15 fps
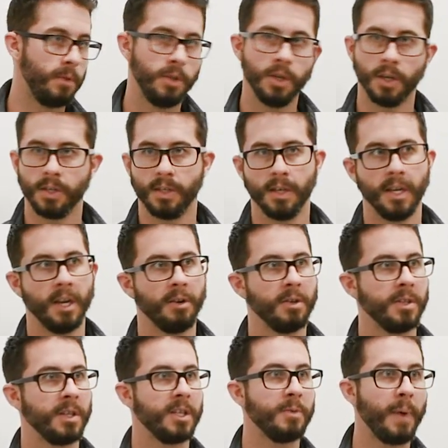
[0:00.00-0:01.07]
just near
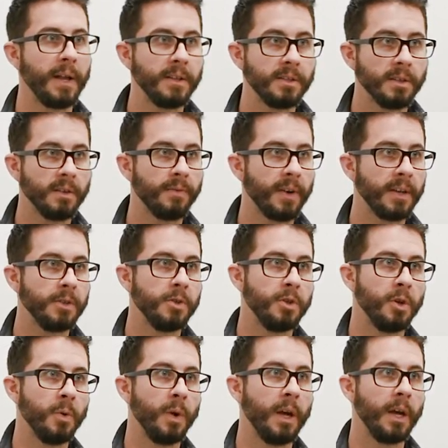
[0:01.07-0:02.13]
as expensive as
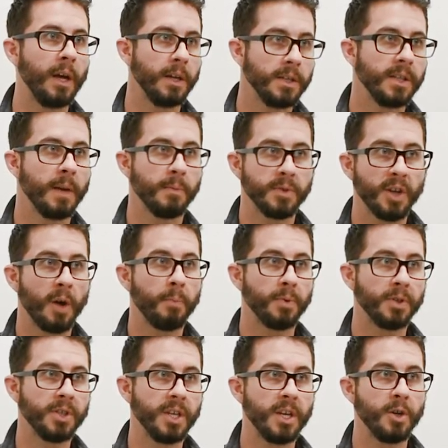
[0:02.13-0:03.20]
doing a stem cell
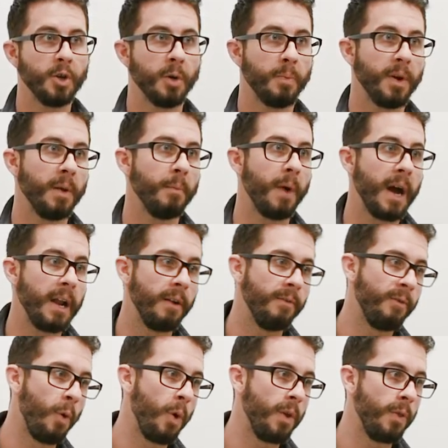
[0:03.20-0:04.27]
procedure, but it might
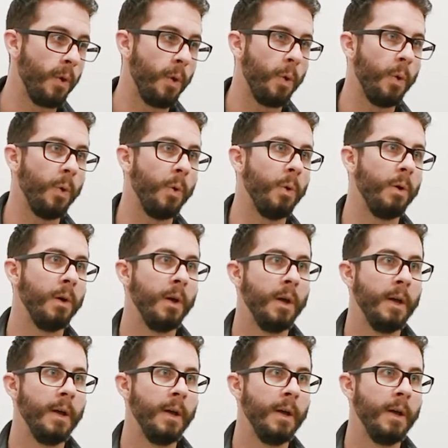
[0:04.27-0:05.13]
avoid the whole,